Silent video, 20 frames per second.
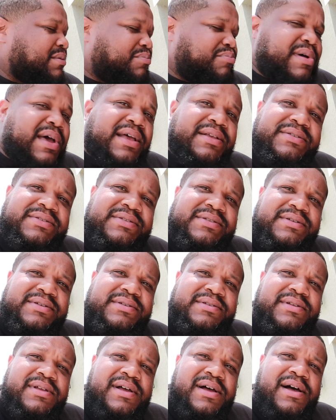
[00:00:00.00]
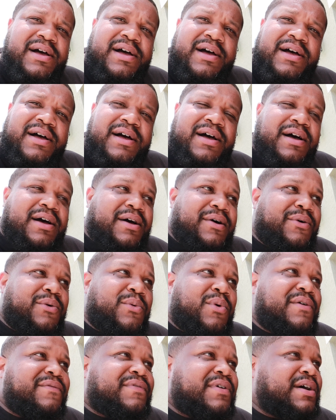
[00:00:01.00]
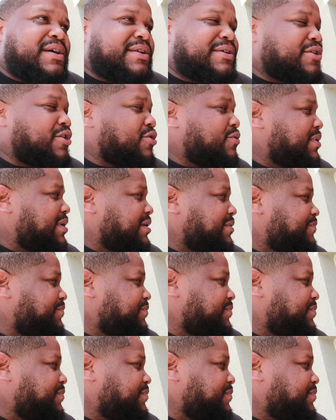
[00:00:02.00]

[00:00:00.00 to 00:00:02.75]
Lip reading: best one for her to go with.